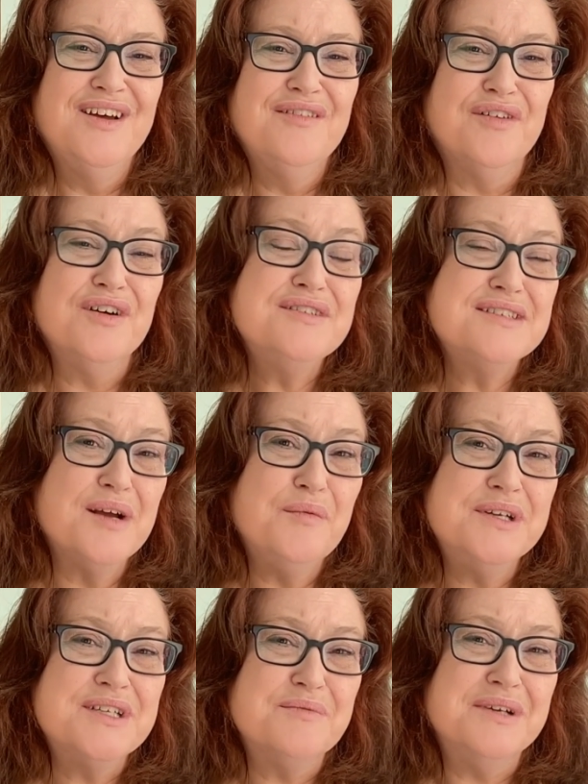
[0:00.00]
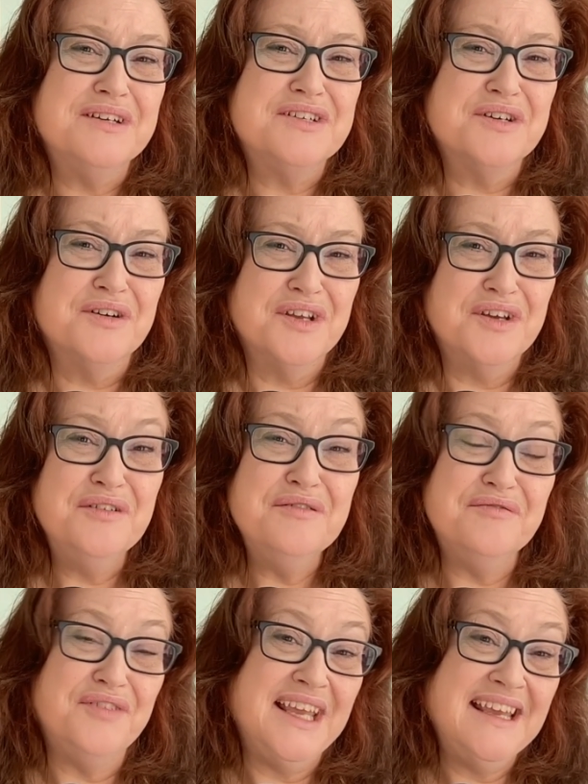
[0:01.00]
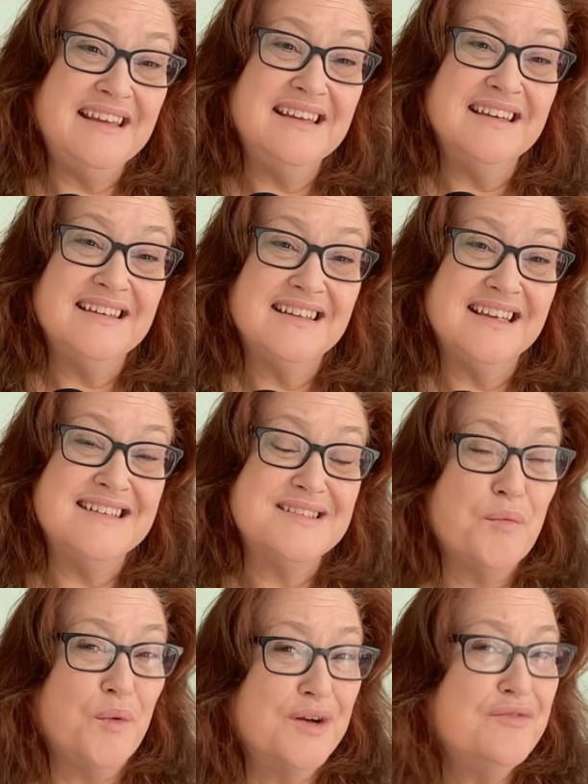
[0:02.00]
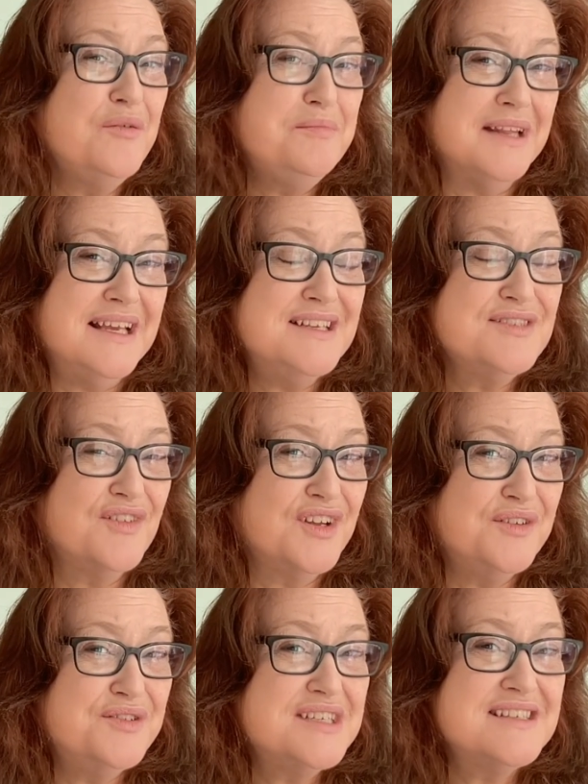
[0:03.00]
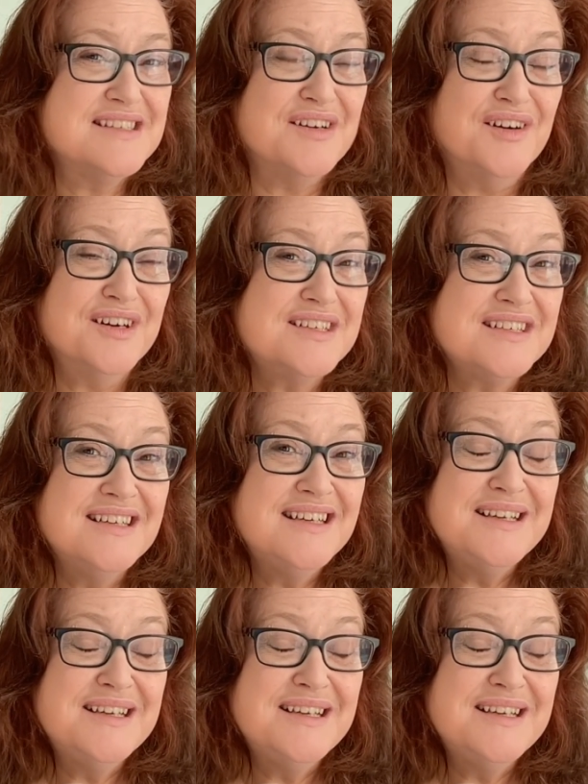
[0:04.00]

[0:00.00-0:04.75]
First, I want to reassure you, vague is a wonderful place for you to start